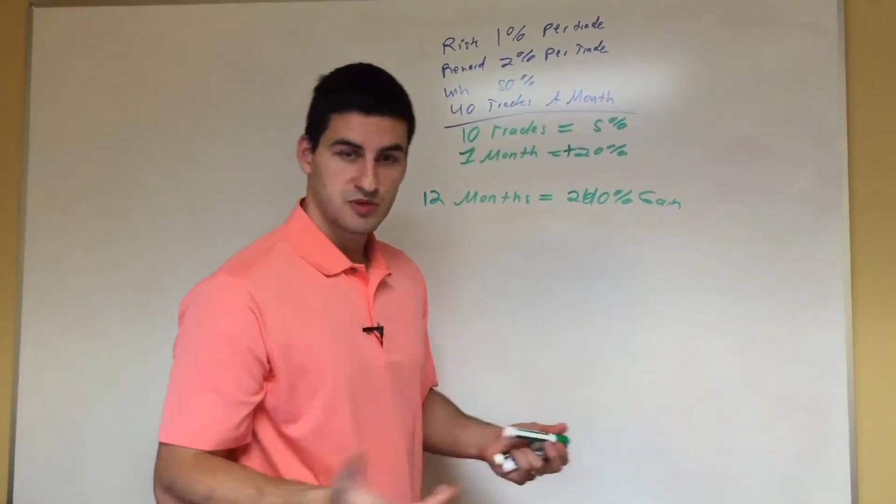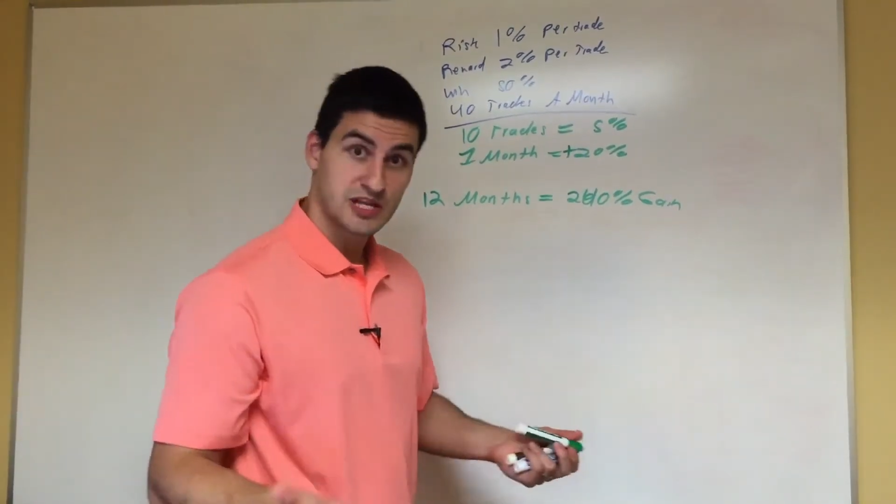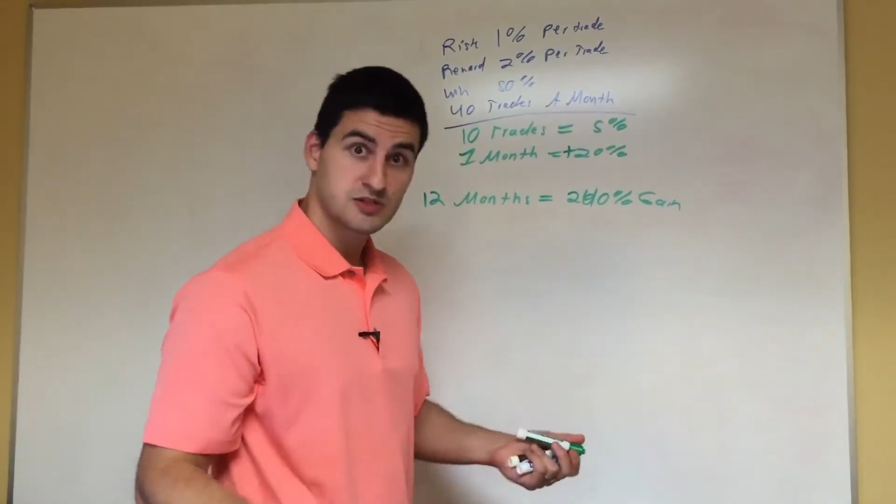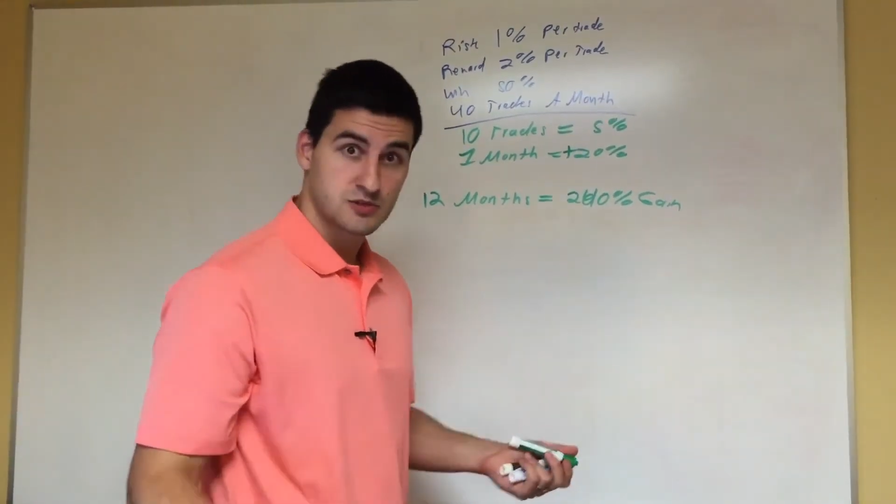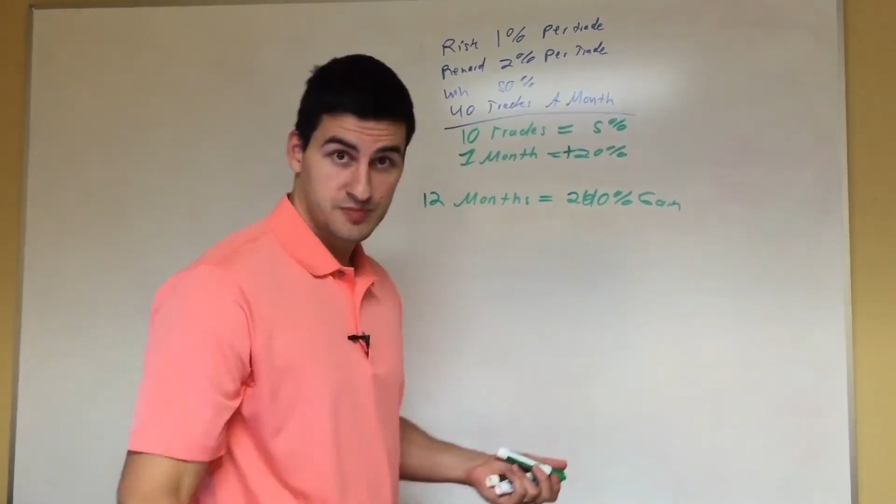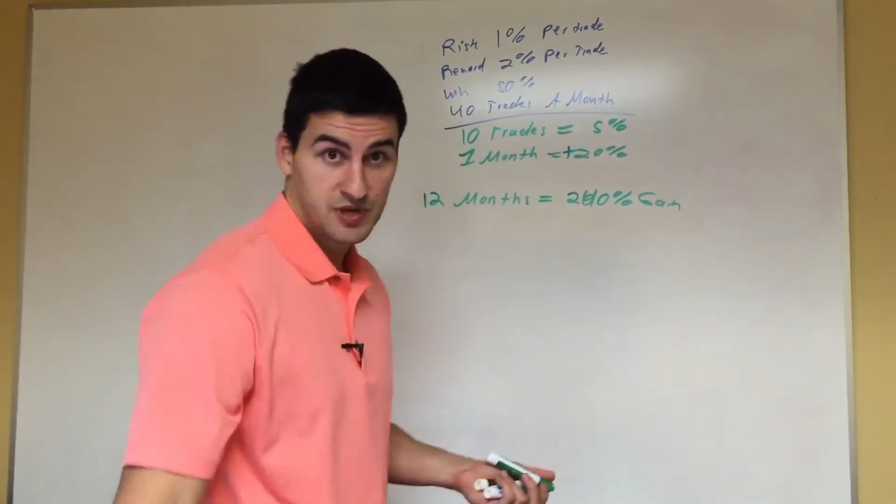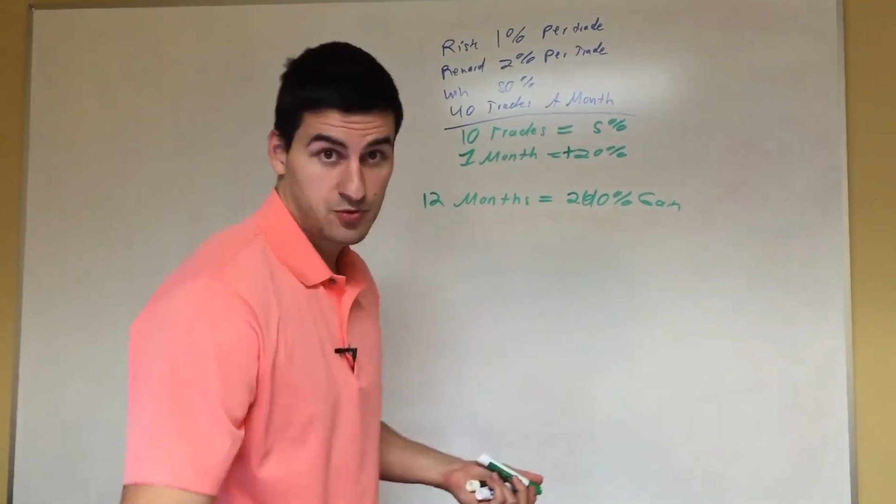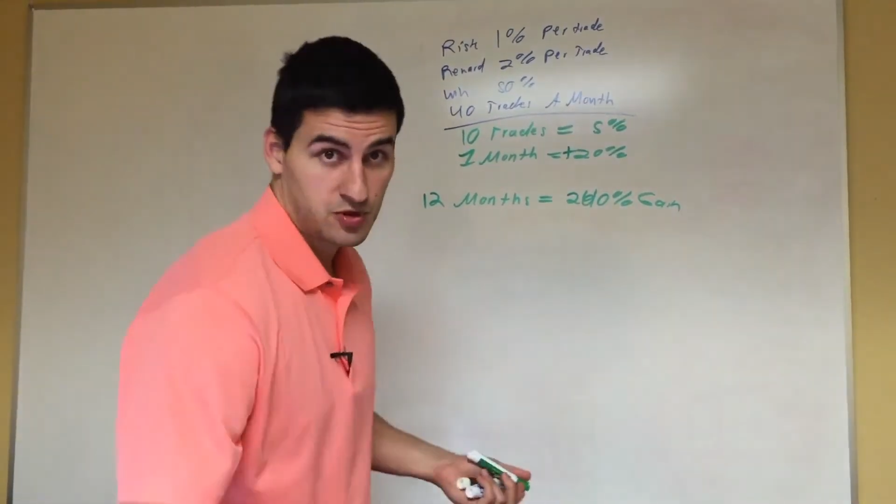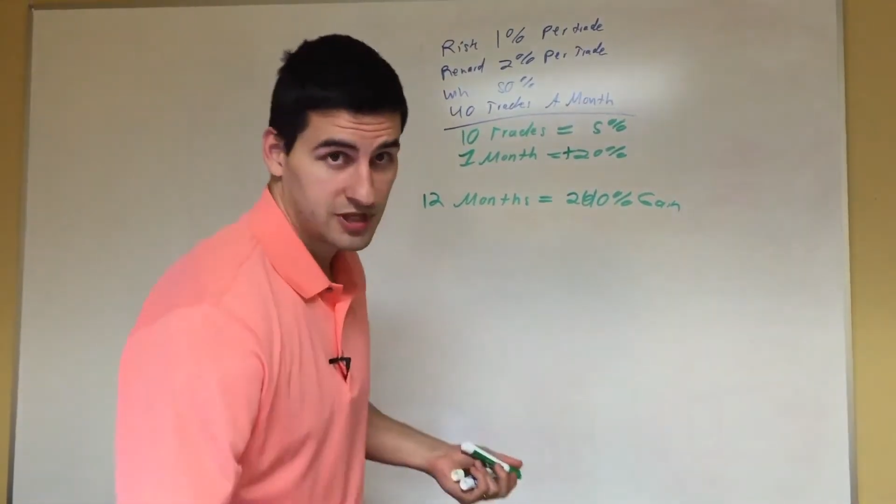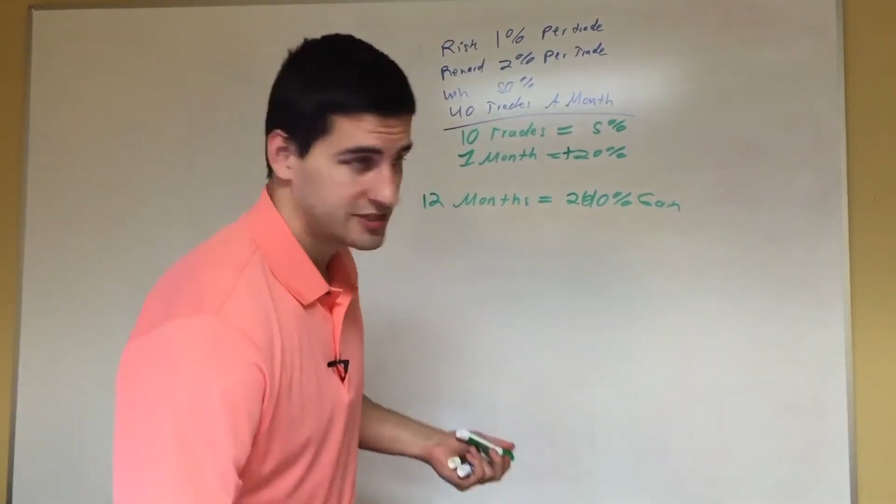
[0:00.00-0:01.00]
But let's be
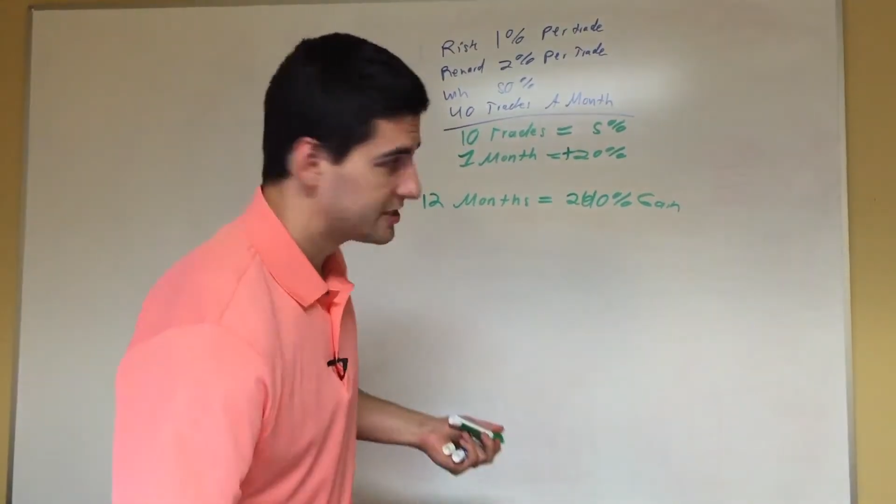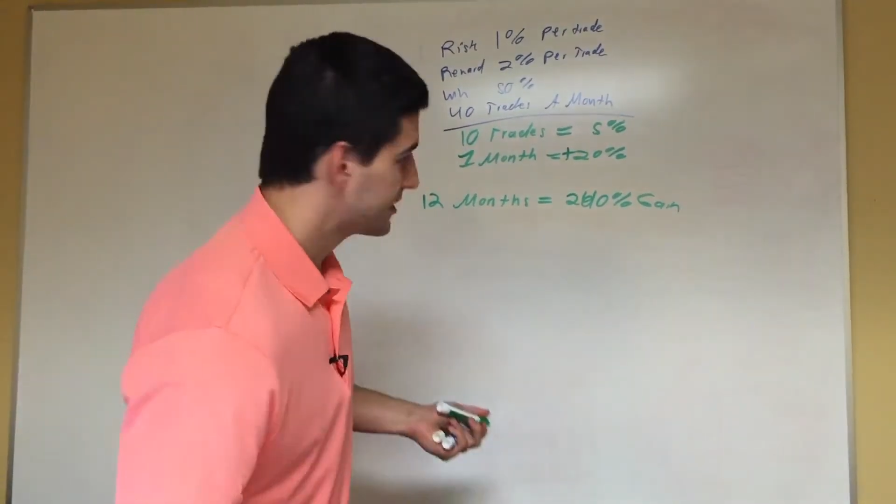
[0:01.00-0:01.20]
realistic.